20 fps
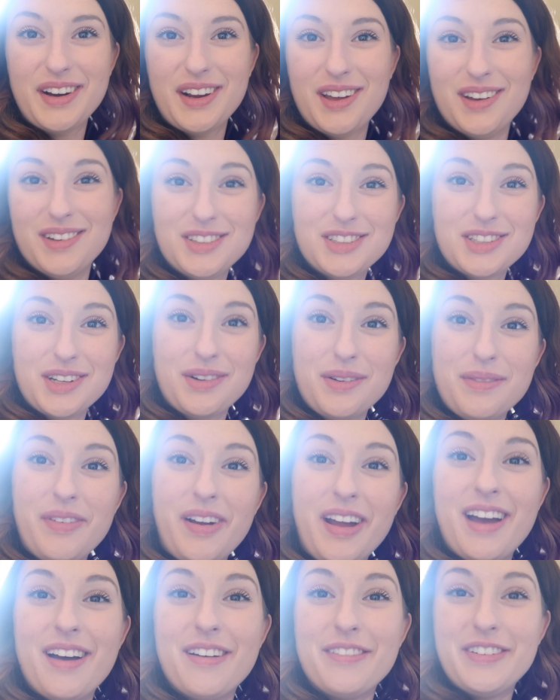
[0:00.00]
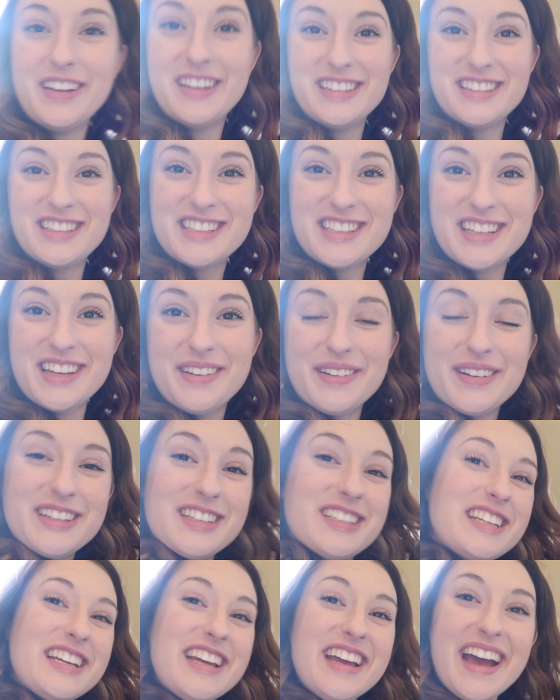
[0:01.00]
gonna go show her my outfit and see what
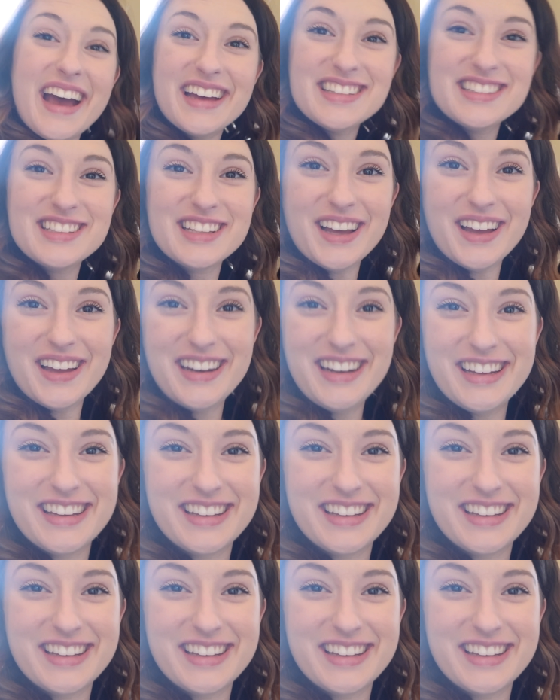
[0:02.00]
she has on.